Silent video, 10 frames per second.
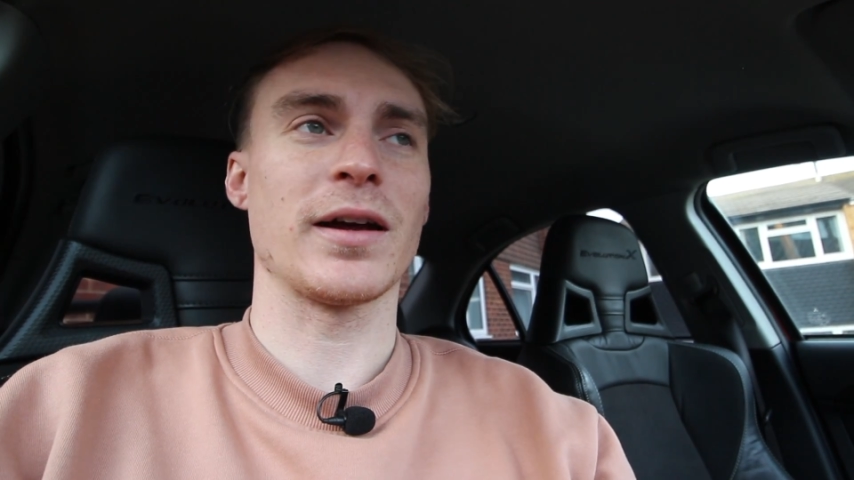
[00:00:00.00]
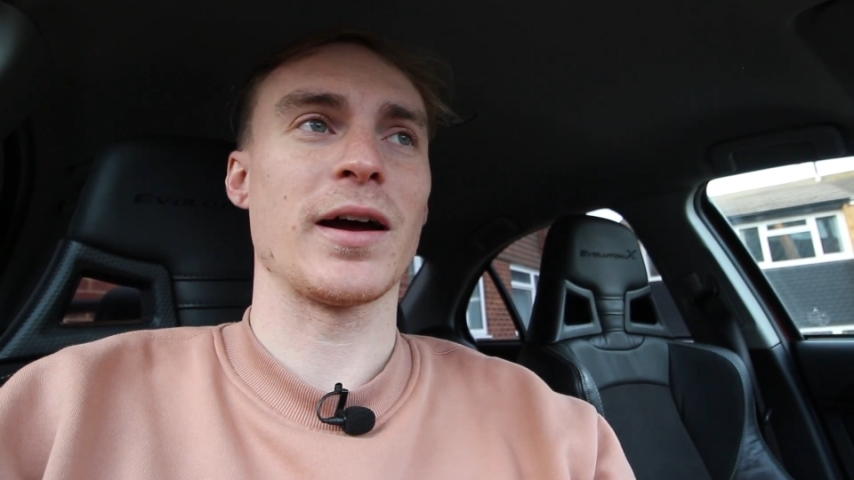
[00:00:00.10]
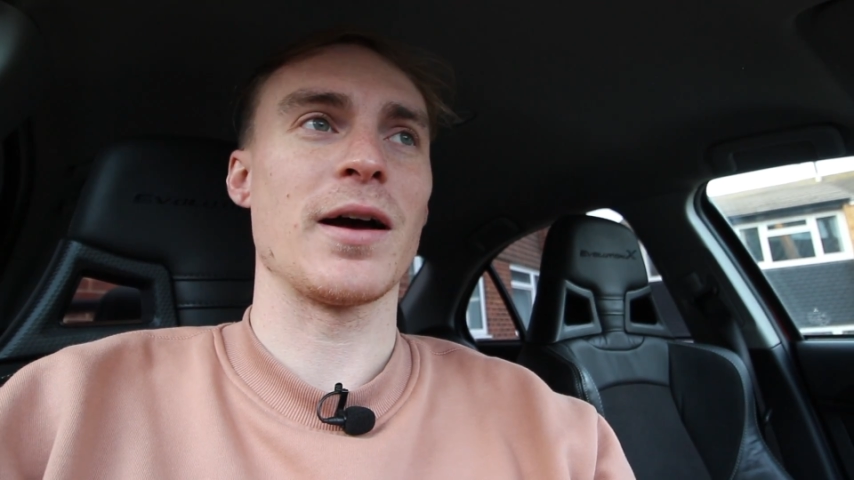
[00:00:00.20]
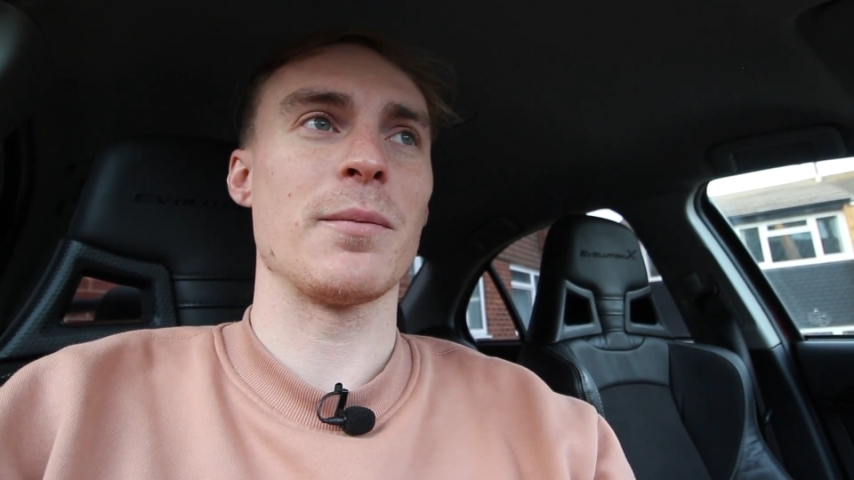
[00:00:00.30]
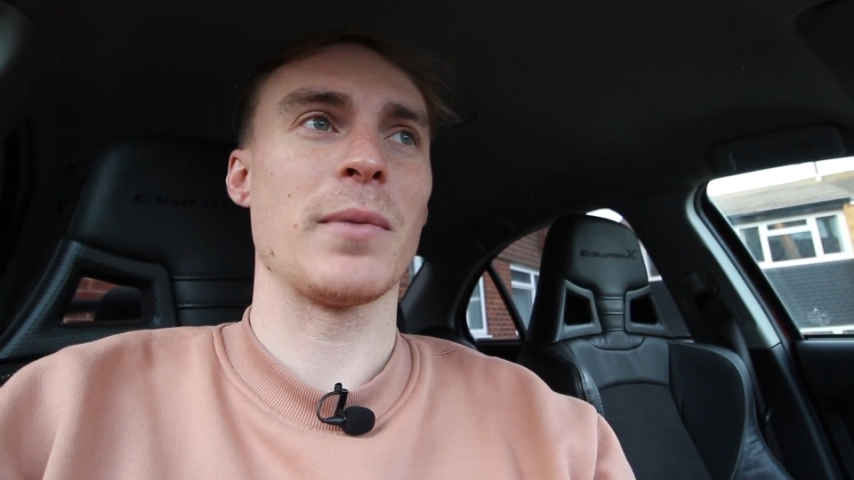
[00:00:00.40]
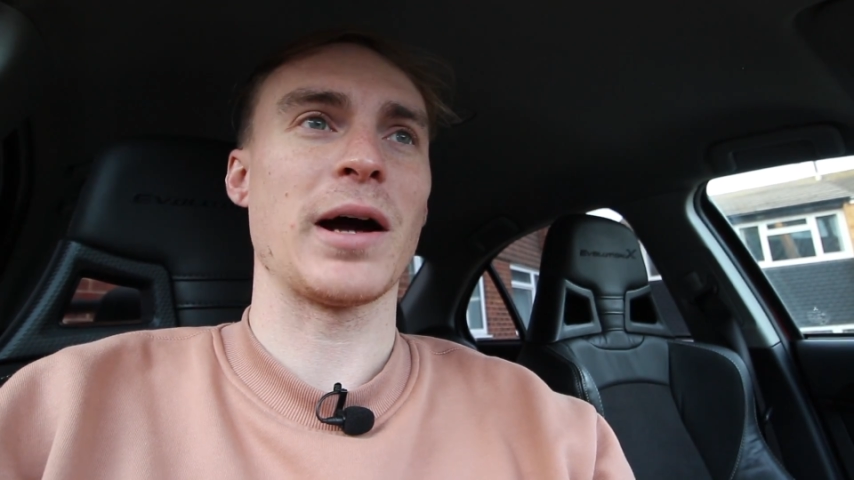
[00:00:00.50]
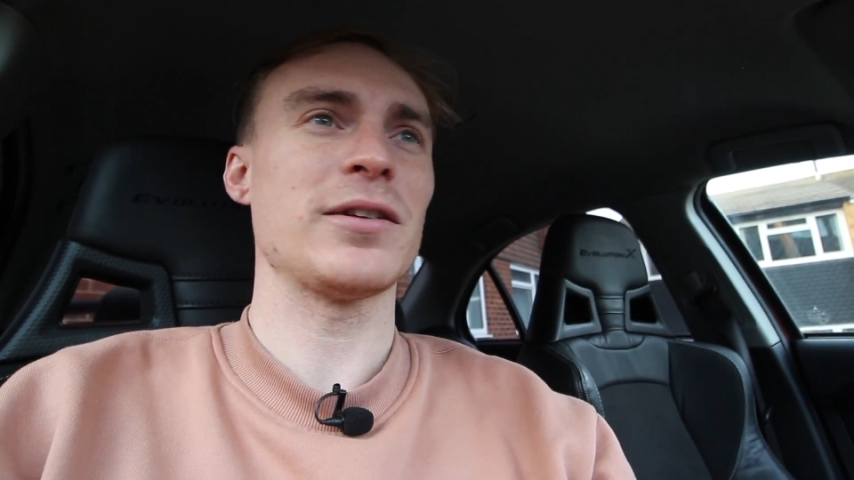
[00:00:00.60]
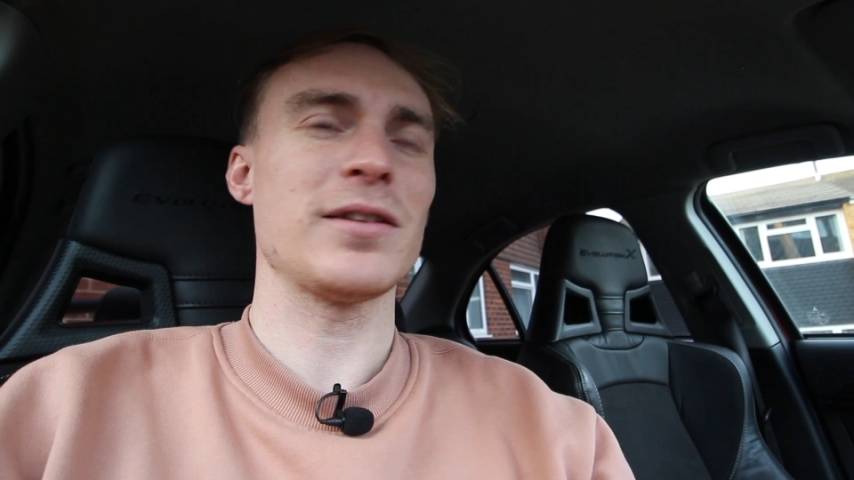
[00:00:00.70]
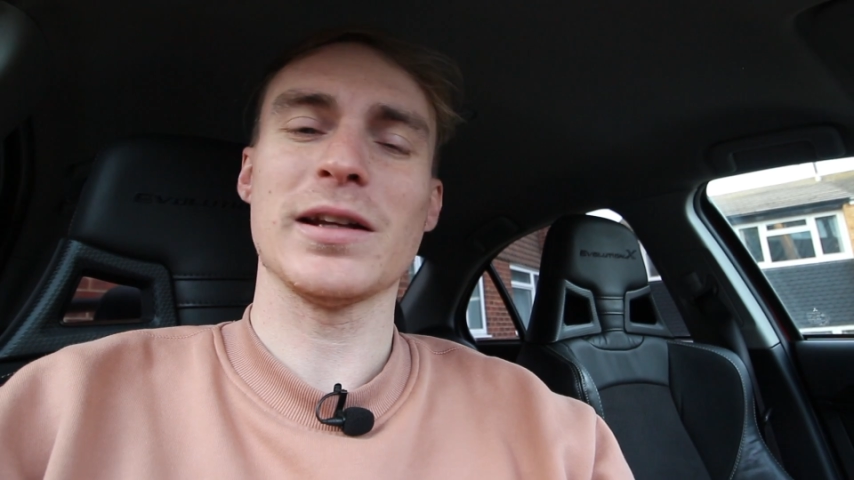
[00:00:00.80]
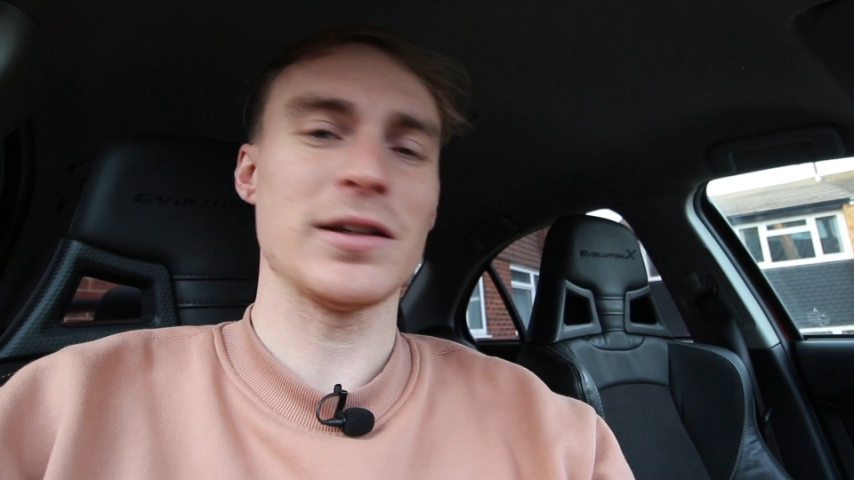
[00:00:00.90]
I
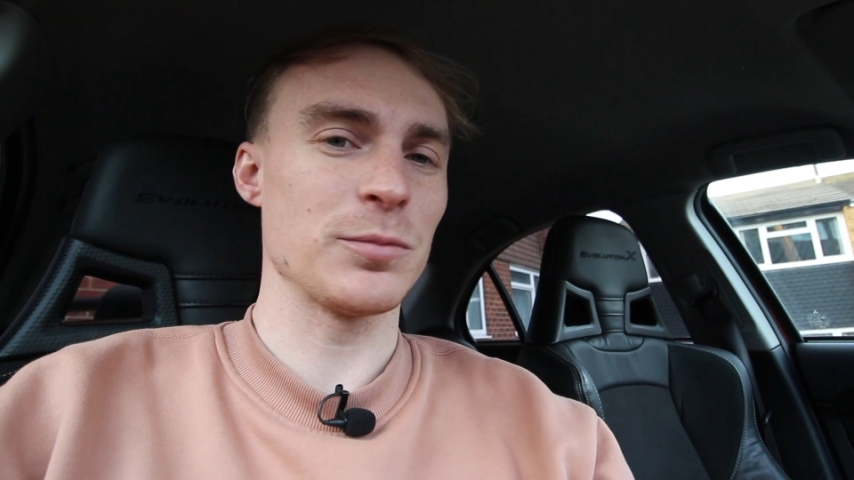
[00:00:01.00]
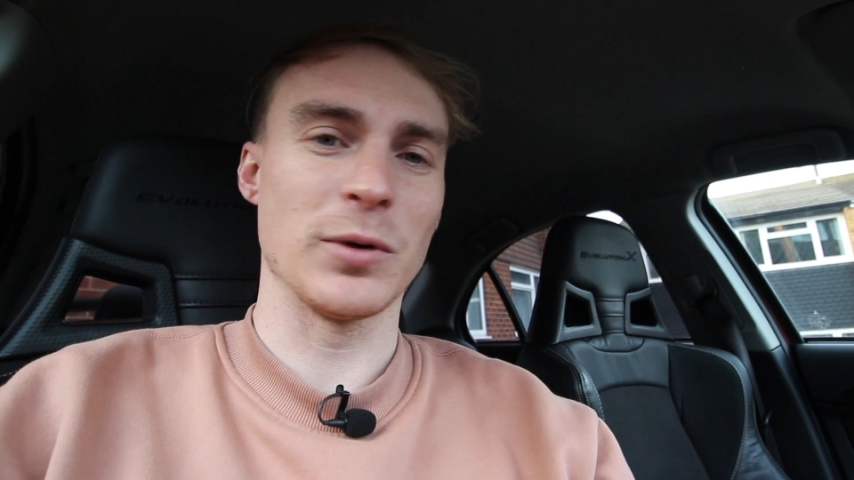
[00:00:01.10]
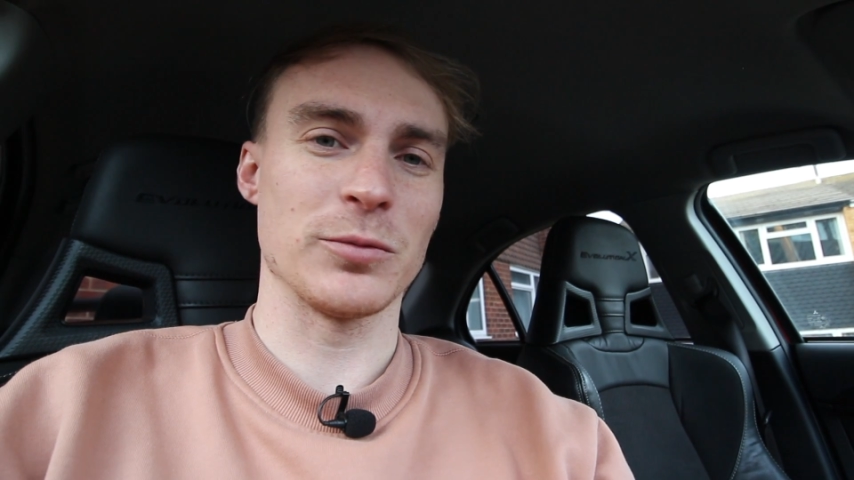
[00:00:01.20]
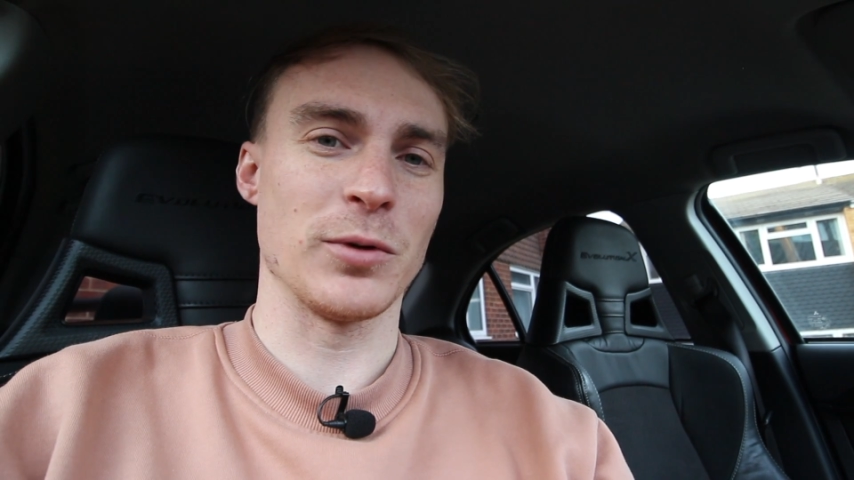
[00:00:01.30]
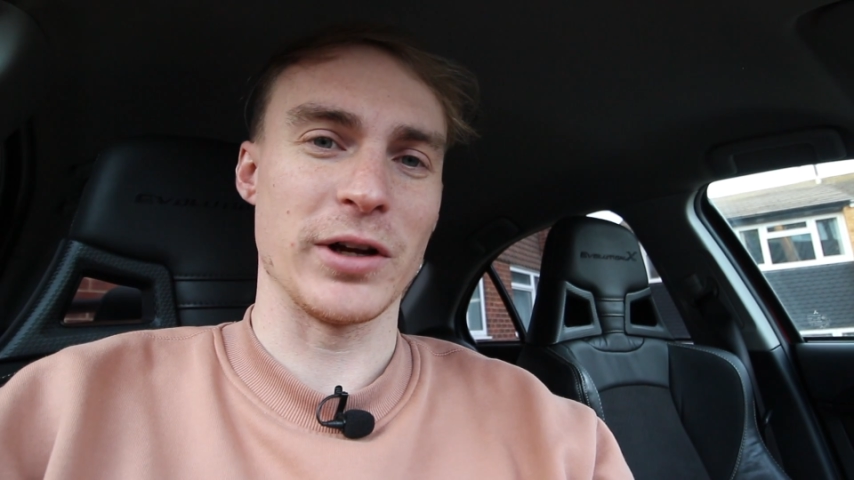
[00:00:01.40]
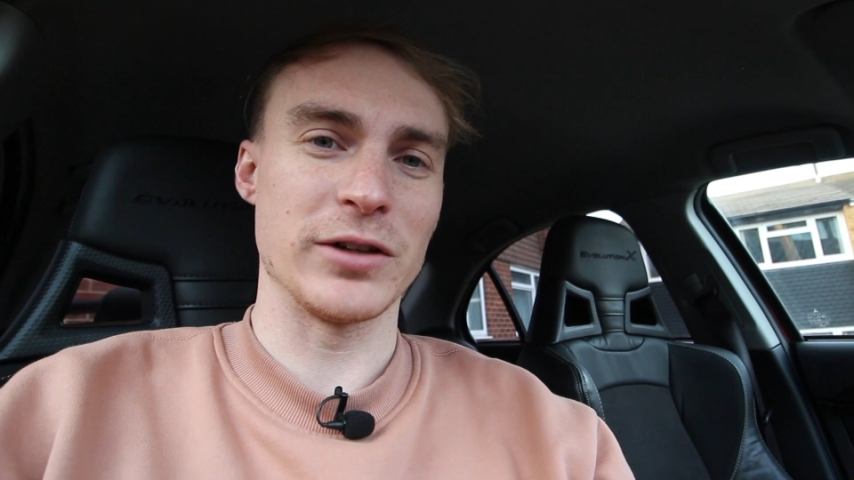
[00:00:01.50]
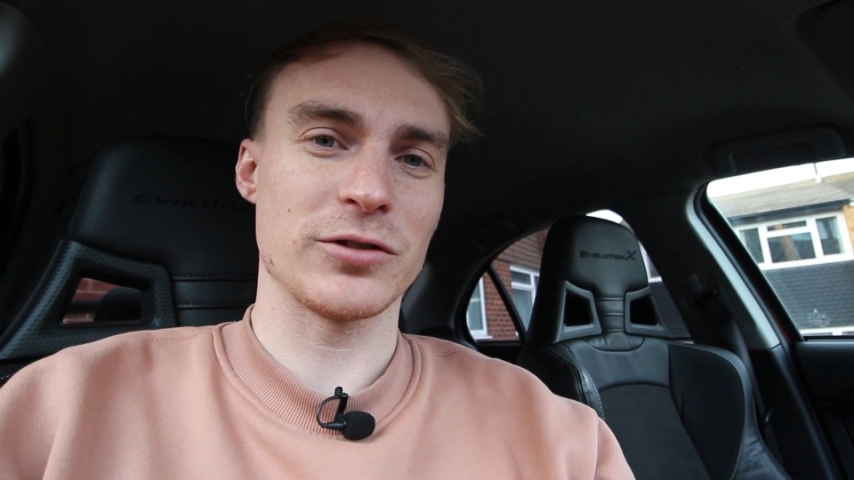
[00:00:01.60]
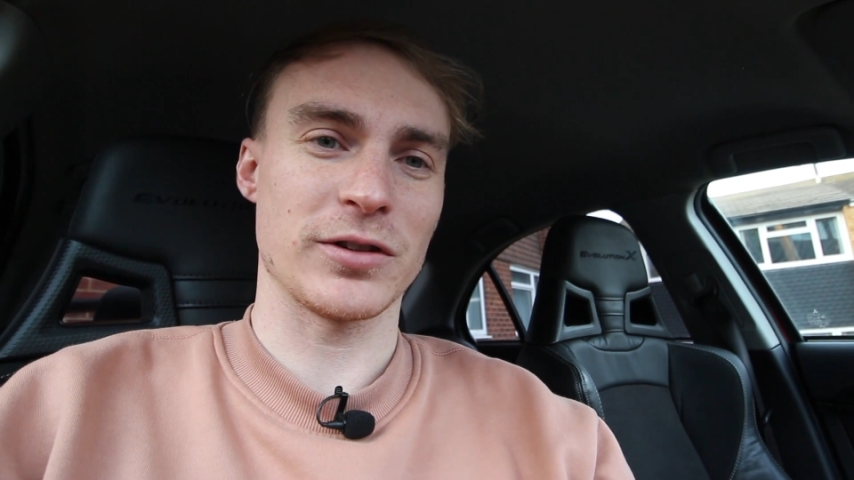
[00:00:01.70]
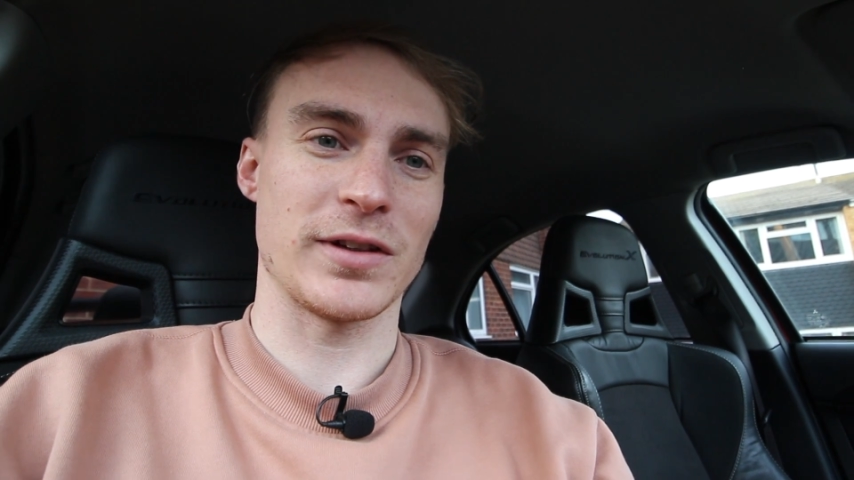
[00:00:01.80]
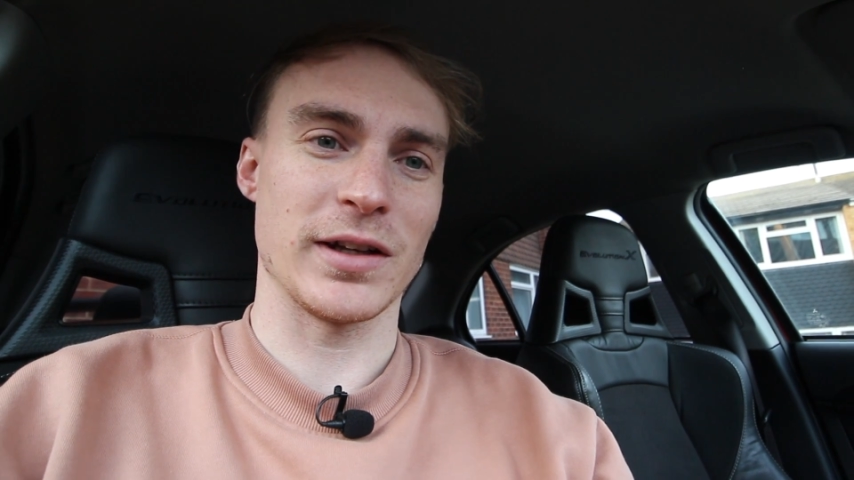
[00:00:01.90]
just think it's much more
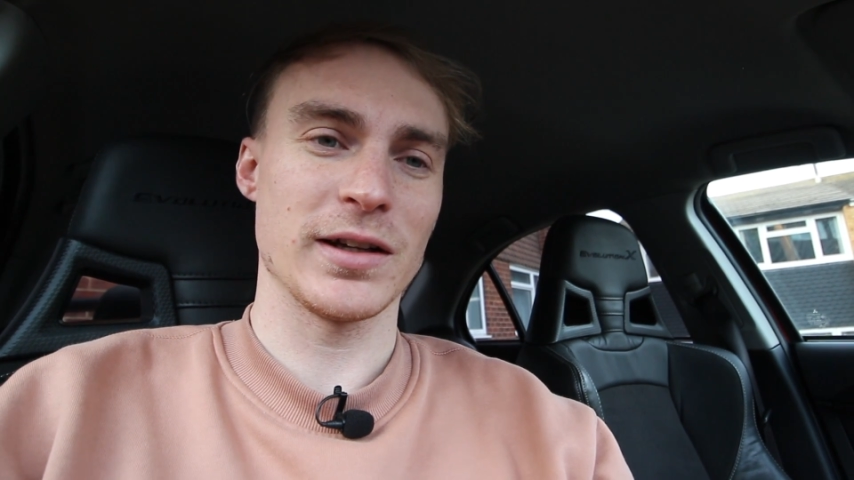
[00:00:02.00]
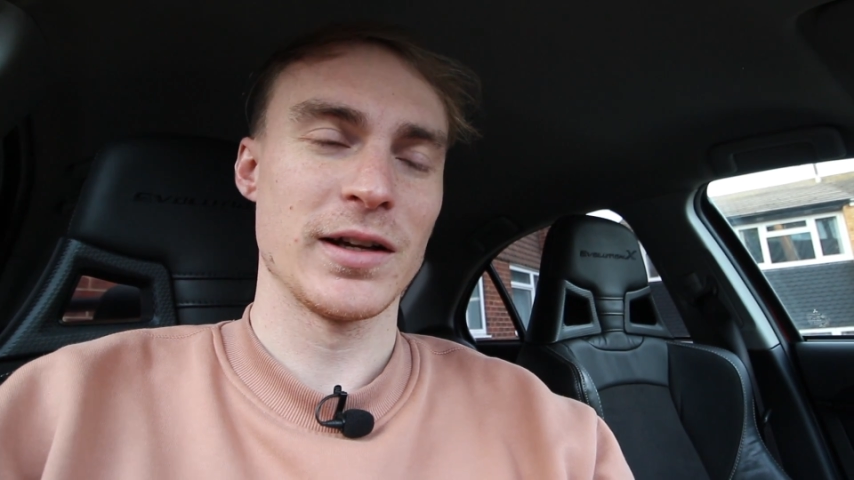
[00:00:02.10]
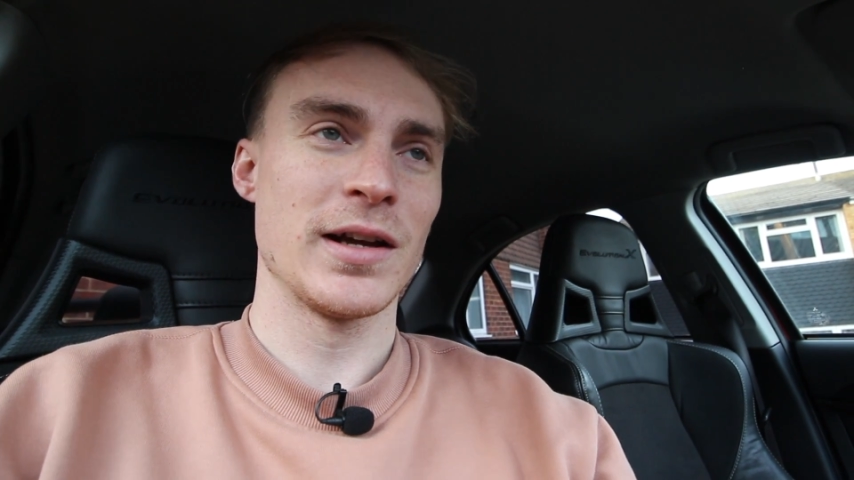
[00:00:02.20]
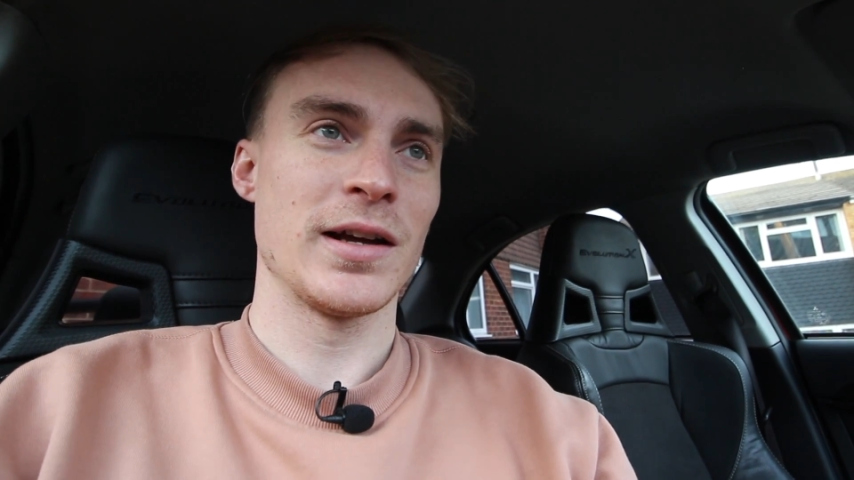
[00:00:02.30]
interesting